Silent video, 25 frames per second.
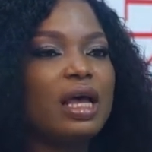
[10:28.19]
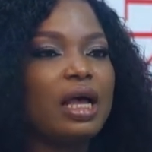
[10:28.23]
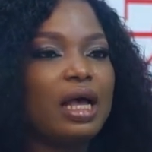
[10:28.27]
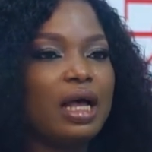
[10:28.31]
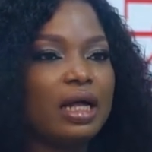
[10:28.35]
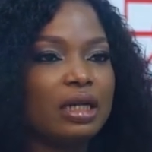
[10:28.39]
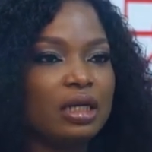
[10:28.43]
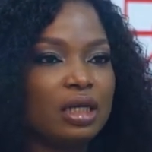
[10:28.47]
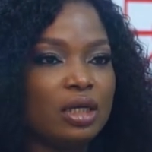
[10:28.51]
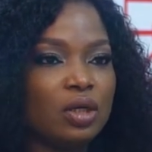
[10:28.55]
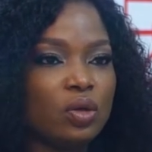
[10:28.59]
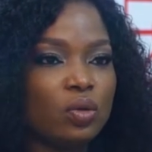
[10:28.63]

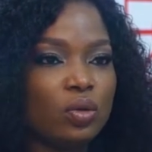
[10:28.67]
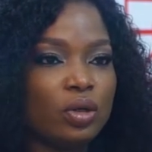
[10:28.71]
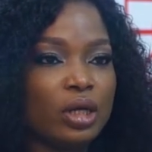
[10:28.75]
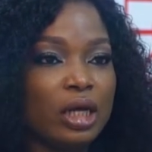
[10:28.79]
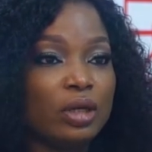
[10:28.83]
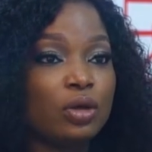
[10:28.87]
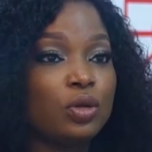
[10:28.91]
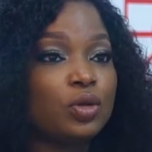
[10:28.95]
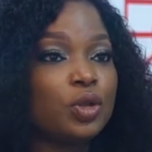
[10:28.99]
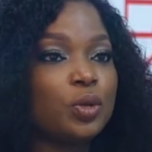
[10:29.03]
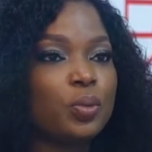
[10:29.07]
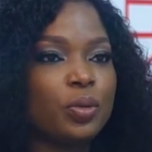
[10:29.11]
and they go
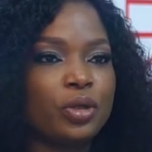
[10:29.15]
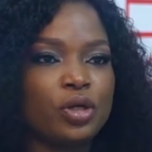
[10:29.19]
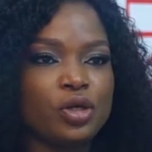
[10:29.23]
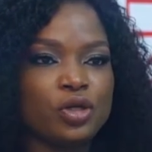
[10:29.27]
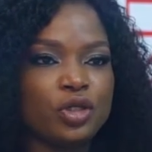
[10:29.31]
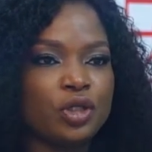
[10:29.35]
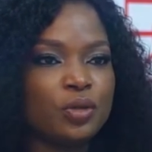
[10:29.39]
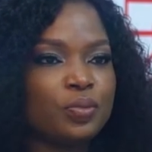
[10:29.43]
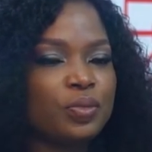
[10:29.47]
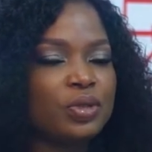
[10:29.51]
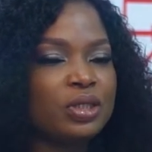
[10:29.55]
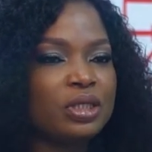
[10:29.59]
and
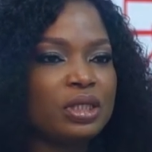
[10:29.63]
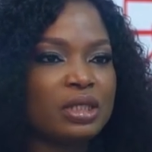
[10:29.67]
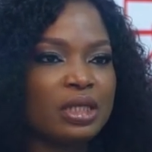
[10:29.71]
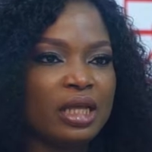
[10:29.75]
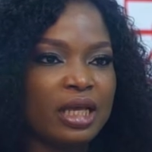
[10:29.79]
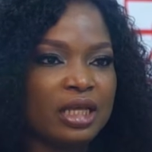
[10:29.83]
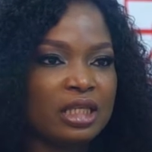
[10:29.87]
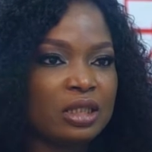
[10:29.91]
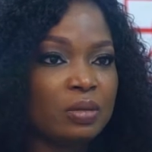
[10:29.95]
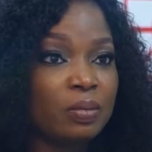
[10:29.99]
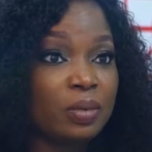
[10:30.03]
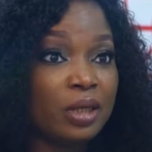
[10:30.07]
entrepreneurship is the
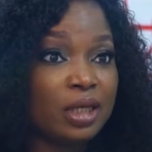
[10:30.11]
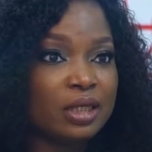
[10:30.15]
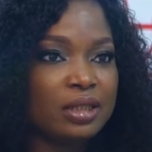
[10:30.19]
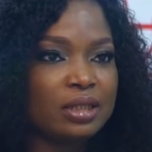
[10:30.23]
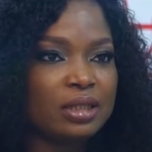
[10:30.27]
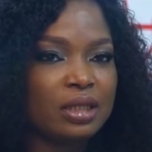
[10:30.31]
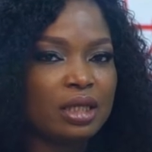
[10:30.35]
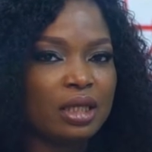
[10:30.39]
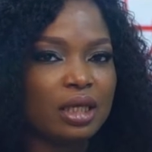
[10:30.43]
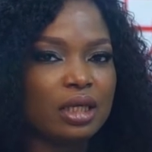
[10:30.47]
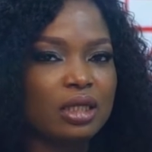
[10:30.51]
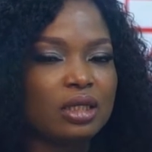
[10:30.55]
next
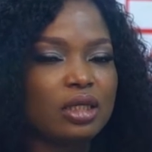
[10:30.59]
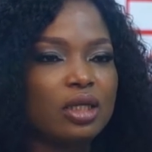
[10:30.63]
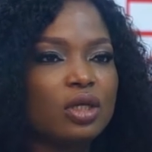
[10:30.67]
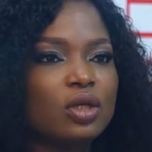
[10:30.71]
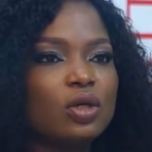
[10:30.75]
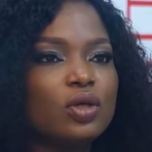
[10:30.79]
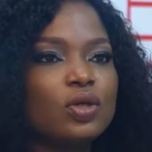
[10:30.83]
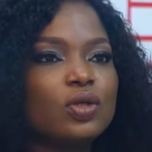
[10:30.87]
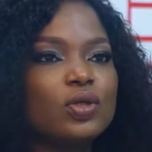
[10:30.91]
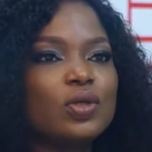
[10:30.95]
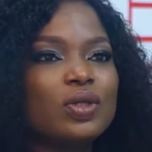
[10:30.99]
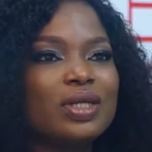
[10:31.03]
best thing
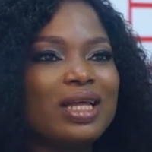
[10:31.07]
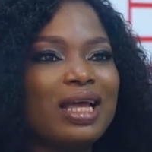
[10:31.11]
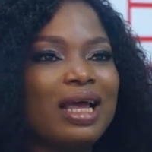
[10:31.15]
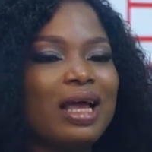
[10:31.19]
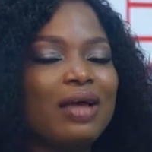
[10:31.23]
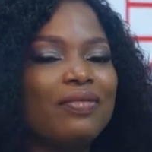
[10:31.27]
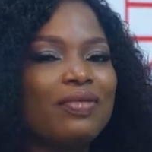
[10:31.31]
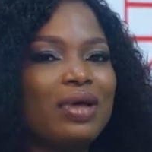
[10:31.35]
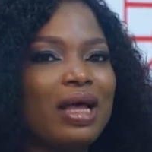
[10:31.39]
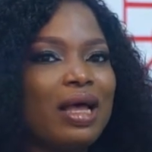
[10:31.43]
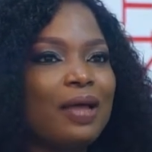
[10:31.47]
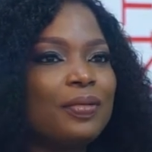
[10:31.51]
so they
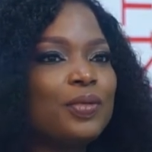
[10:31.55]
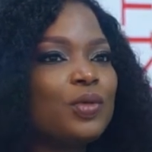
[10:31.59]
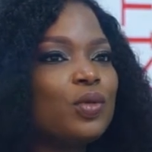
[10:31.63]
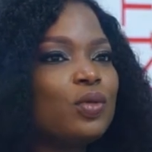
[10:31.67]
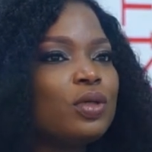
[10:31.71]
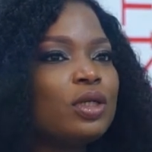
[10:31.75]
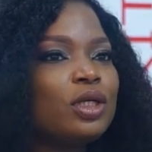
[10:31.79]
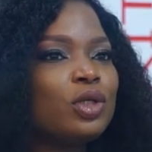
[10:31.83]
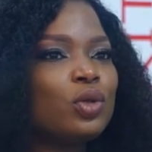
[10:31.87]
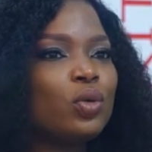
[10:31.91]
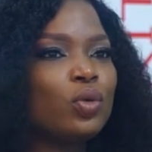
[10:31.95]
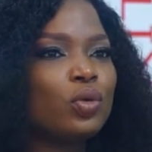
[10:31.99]
have
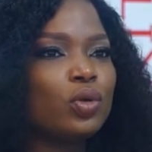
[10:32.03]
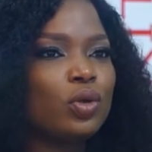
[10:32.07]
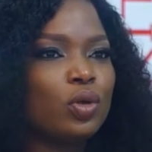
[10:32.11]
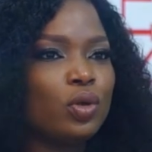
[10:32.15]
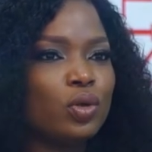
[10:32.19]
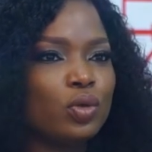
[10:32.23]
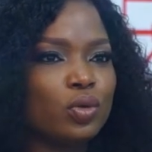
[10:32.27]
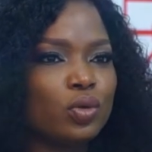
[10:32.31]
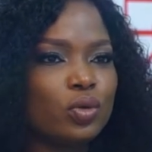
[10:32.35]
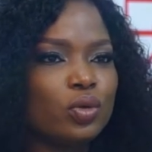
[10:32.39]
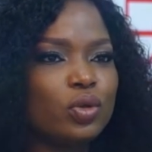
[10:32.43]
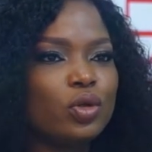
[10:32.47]
absolutely no
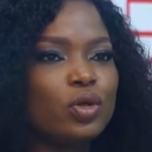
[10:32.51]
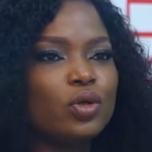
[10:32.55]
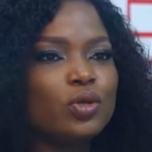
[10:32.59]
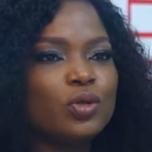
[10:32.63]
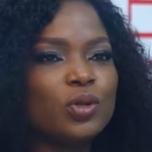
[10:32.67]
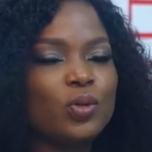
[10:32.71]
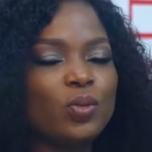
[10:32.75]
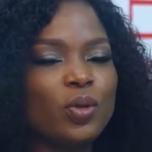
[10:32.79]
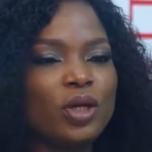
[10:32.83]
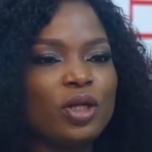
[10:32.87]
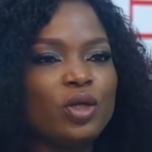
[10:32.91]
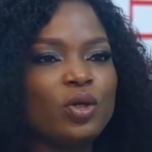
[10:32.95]
clue
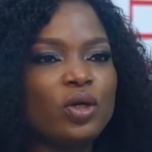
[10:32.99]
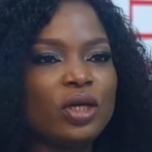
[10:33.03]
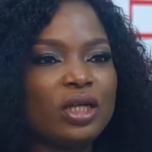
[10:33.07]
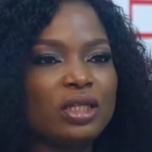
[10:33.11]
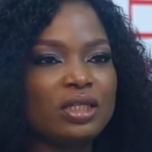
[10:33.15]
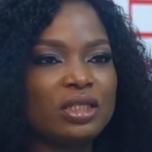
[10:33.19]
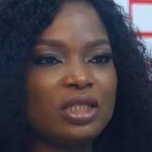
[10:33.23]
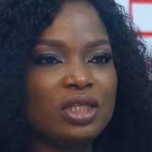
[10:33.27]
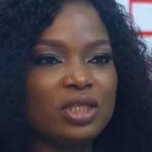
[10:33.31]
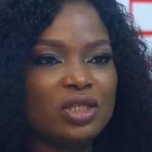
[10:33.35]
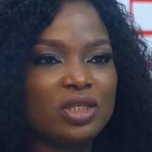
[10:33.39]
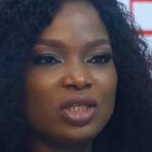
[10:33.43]
so when you are
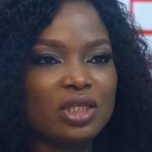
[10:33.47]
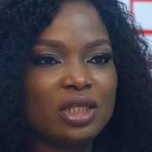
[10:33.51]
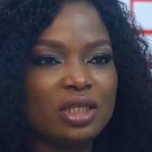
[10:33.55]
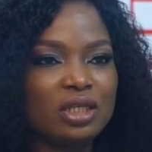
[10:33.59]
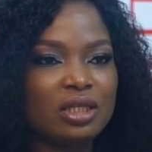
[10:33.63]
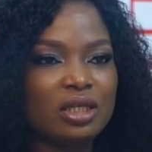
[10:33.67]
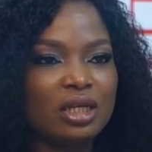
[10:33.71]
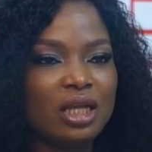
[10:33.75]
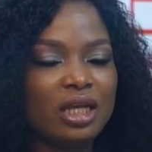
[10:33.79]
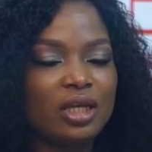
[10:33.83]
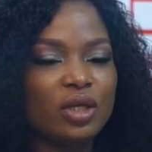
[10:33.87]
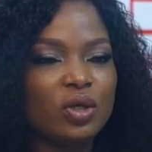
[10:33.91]

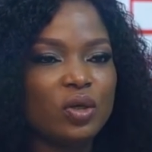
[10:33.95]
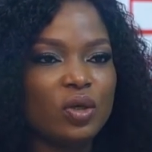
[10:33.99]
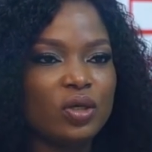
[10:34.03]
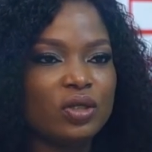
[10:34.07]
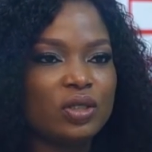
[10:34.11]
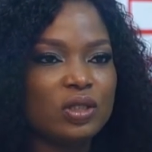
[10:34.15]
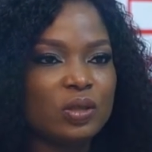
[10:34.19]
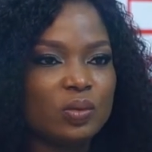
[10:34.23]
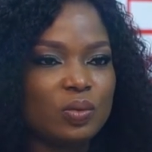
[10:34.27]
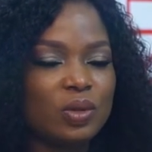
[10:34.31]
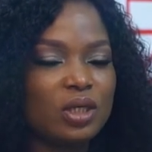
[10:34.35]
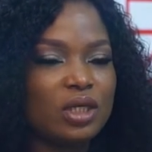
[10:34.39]
teaching like you're
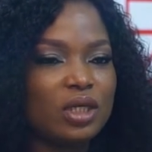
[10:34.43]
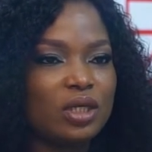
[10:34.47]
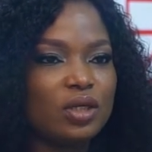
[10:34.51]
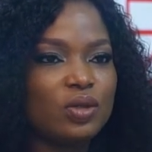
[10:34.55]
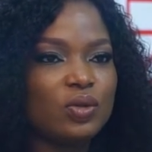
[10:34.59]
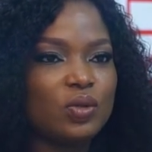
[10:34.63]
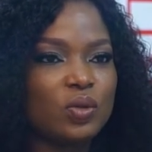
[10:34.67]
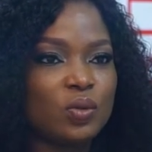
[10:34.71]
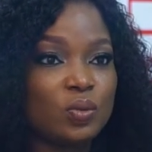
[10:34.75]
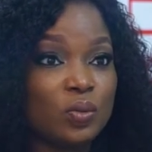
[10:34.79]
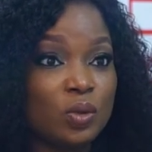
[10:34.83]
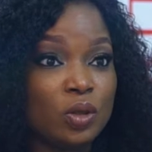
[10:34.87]
speaking
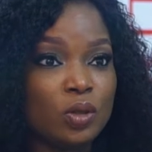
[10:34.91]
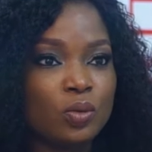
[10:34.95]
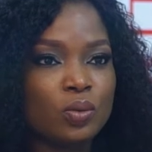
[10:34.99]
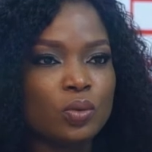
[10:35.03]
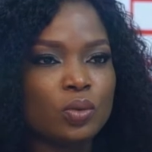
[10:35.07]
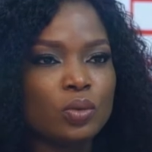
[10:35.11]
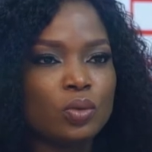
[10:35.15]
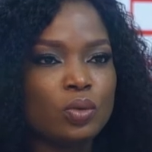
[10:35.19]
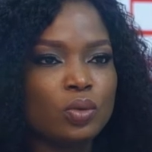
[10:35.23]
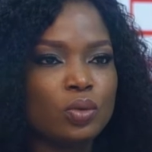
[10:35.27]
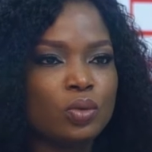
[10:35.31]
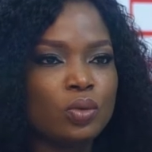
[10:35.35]
to
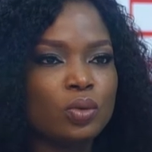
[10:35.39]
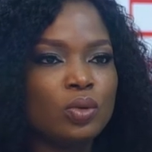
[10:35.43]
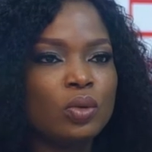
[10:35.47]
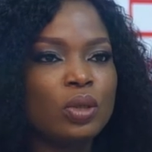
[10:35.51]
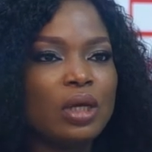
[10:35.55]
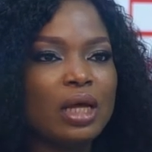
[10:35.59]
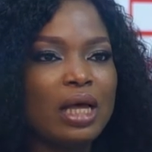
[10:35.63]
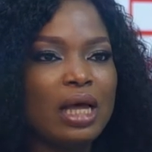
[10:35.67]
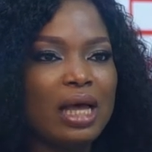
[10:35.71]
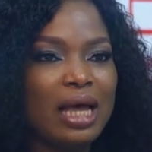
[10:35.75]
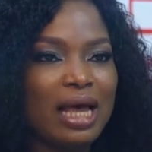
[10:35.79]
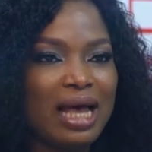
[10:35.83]
people who
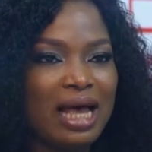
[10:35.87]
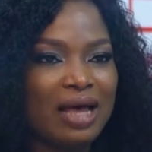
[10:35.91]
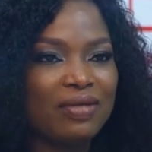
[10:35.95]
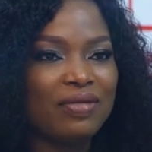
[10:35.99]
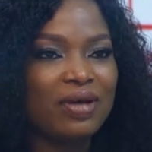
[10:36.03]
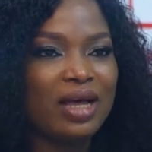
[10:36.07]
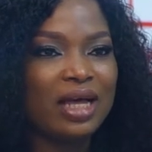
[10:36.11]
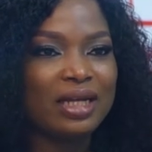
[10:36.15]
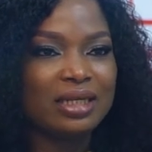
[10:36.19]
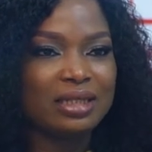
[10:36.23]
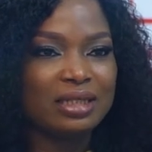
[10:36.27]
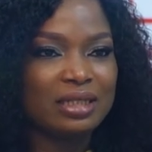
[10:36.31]
have
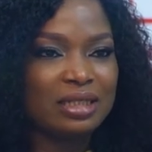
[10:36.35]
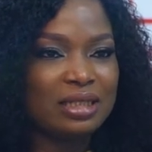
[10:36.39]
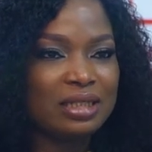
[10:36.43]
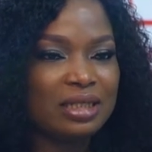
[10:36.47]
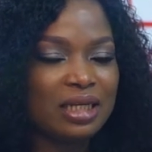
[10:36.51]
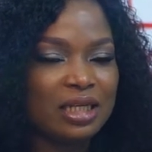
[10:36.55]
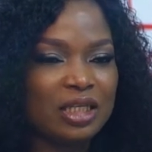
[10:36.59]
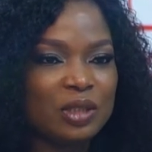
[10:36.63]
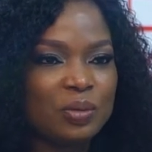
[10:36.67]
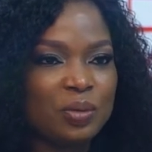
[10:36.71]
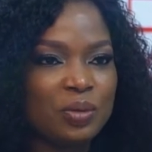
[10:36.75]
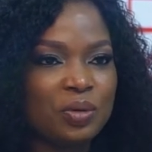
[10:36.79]
had this
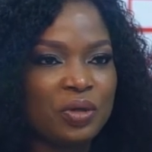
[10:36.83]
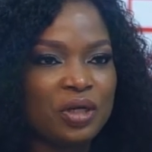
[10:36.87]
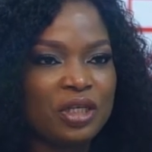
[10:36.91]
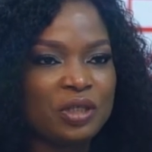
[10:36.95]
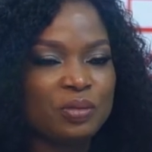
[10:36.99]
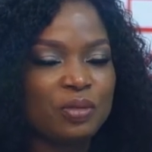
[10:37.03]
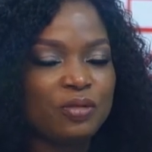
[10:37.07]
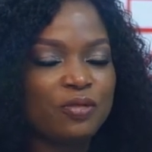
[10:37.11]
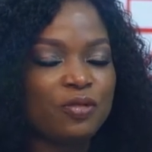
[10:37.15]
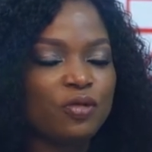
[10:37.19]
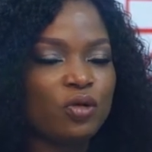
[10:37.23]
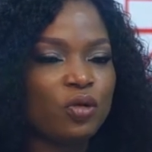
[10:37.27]
experience
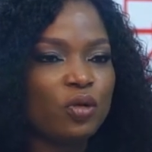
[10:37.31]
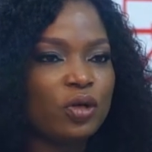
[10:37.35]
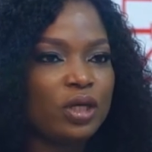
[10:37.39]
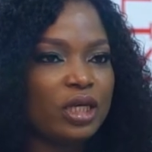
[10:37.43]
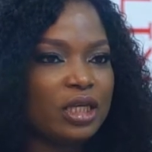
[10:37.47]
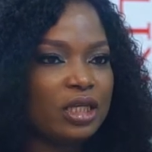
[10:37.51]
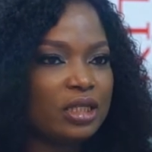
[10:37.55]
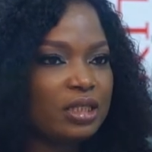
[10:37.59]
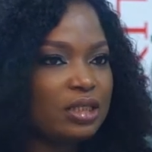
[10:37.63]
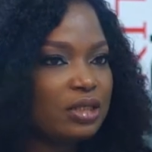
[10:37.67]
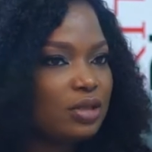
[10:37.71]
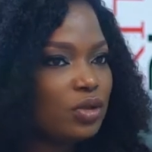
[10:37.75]
before
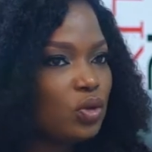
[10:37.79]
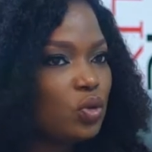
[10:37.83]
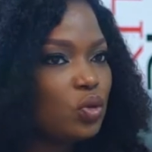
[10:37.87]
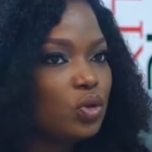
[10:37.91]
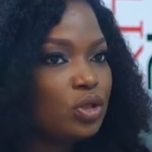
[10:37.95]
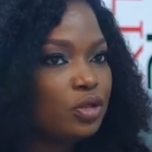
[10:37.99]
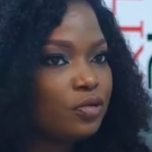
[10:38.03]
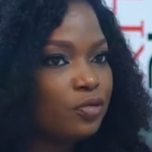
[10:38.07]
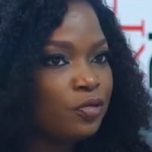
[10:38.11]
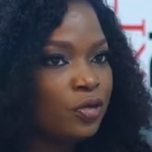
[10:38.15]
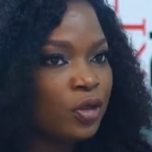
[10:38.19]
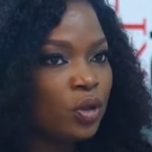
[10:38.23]
it's two
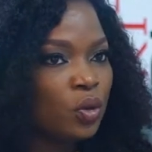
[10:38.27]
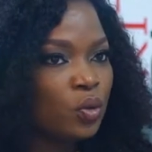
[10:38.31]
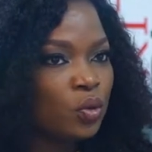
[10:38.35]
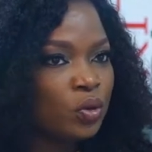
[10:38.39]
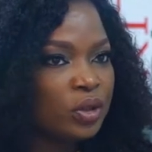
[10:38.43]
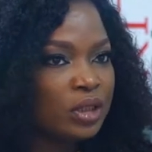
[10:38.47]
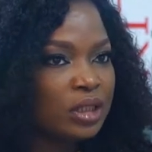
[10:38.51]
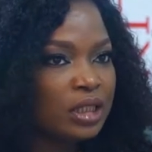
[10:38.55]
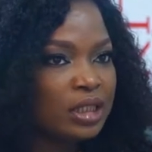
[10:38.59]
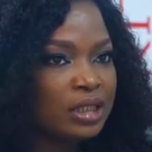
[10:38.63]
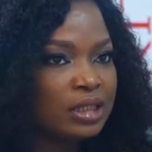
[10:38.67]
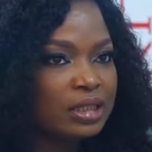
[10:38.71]
different
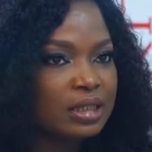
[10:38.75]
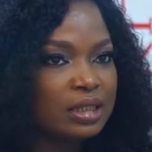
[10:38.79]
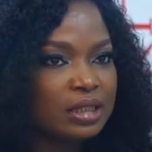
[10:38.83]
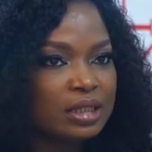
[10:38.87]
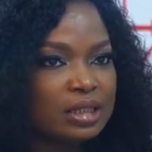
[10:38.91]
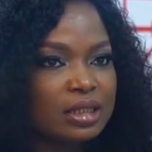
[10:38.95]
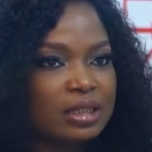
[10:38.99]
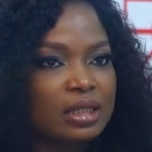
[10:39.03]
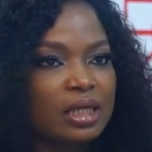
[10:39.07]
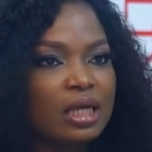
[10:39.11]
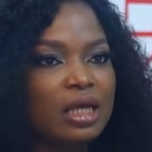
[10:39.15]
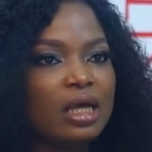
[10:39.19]

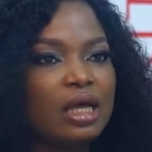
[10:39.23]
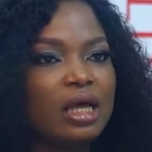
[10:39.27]
audiences